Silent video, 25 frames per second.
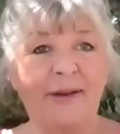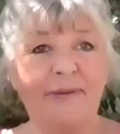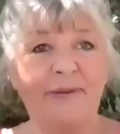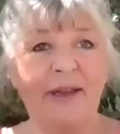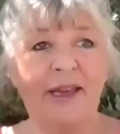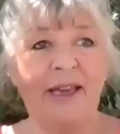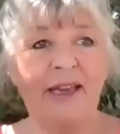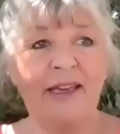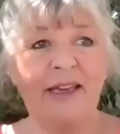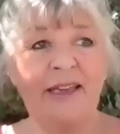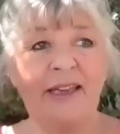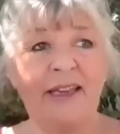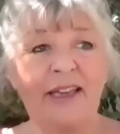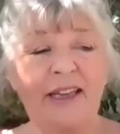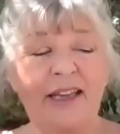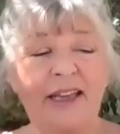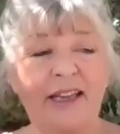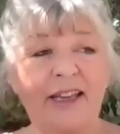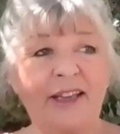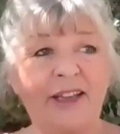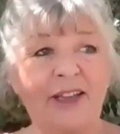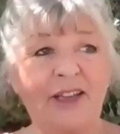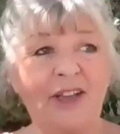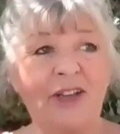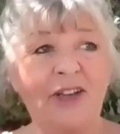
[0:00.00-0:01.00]
I mean,
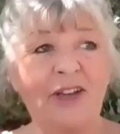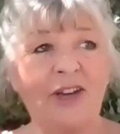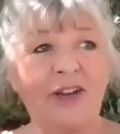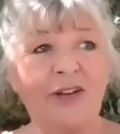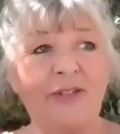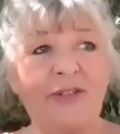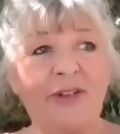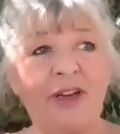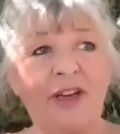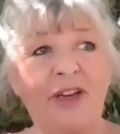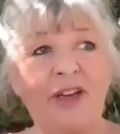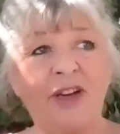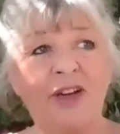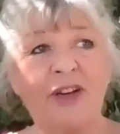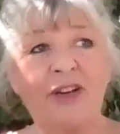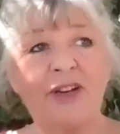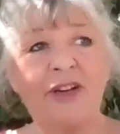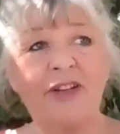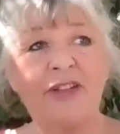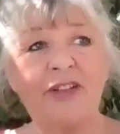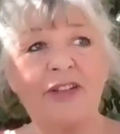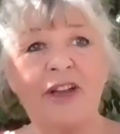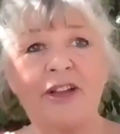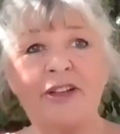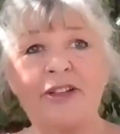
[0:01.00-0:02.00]
when you look
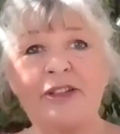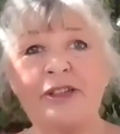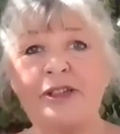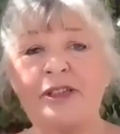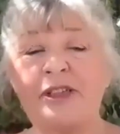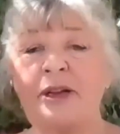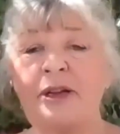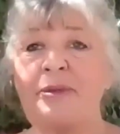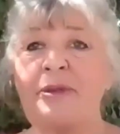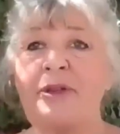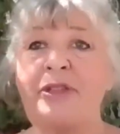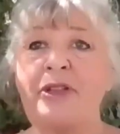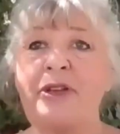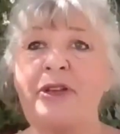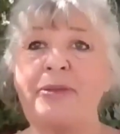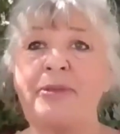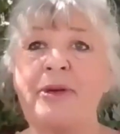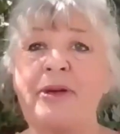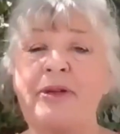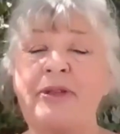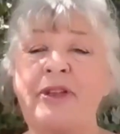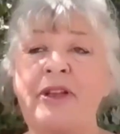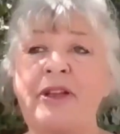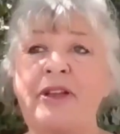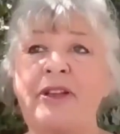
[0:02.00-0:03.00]
at some of
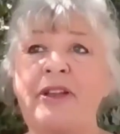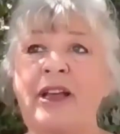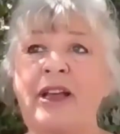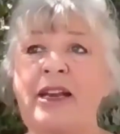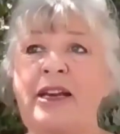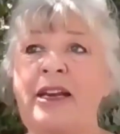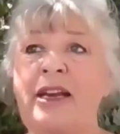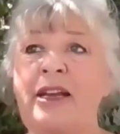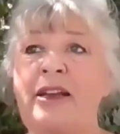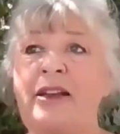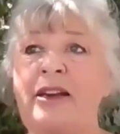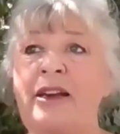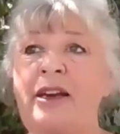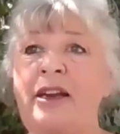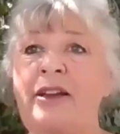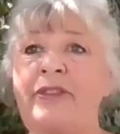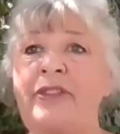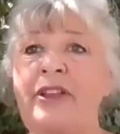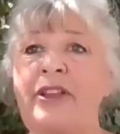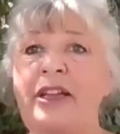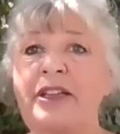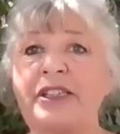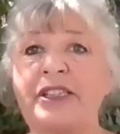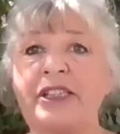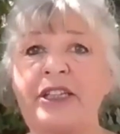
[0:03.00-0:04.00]
I love
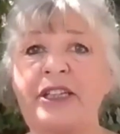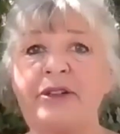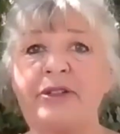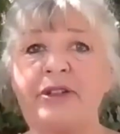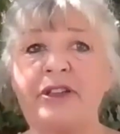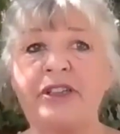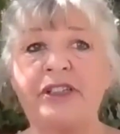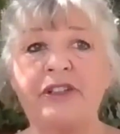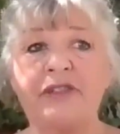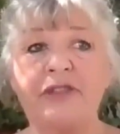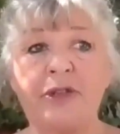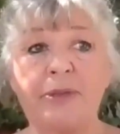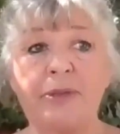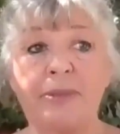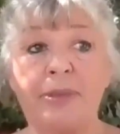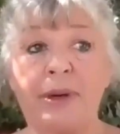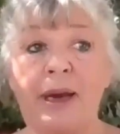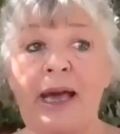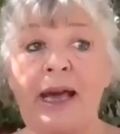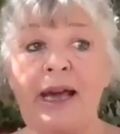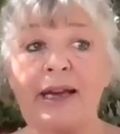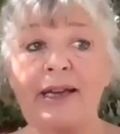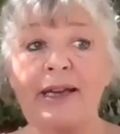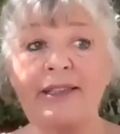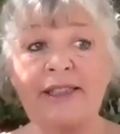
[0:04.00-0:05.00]
that series of the
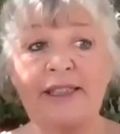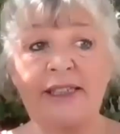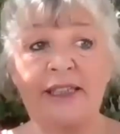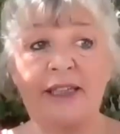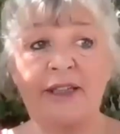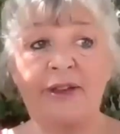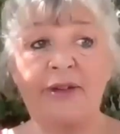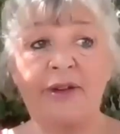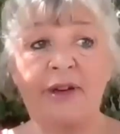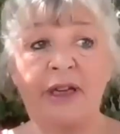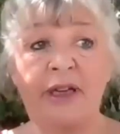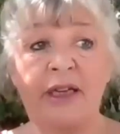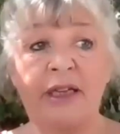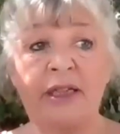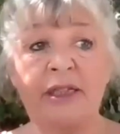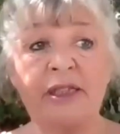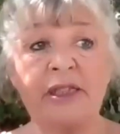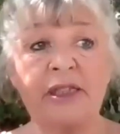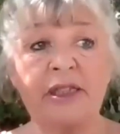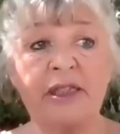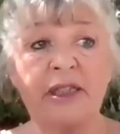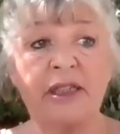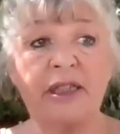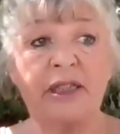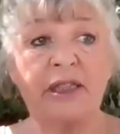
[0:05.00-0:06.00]
Black series
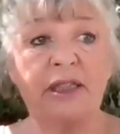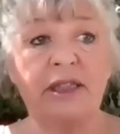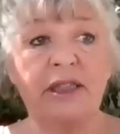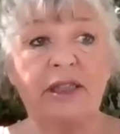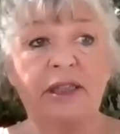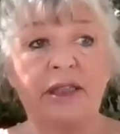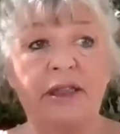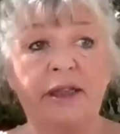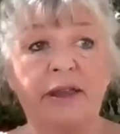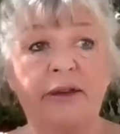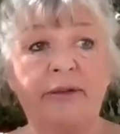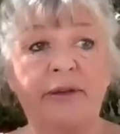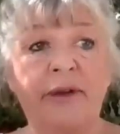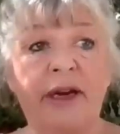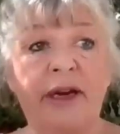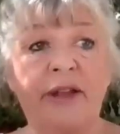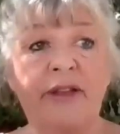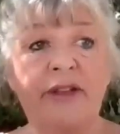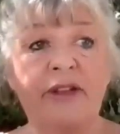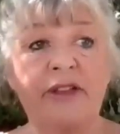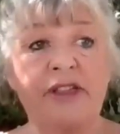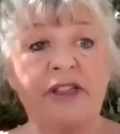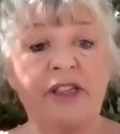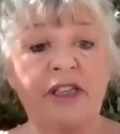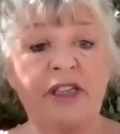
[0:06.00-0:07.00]
where
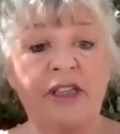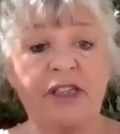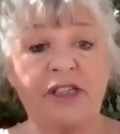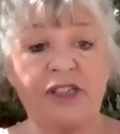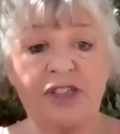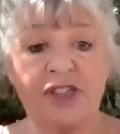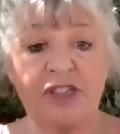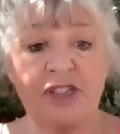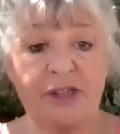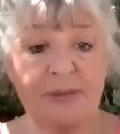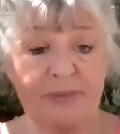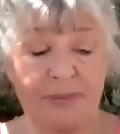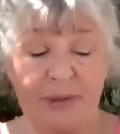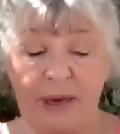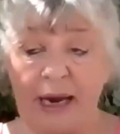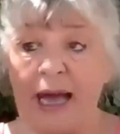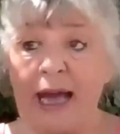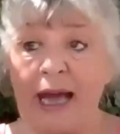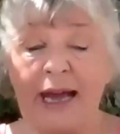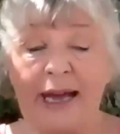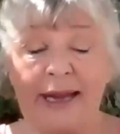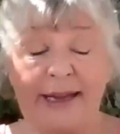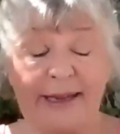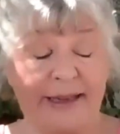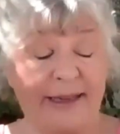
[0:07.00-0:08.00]
it's just
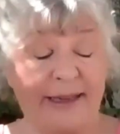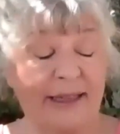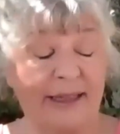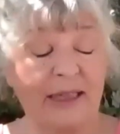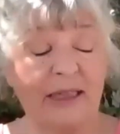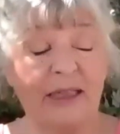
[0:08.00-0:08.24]
black.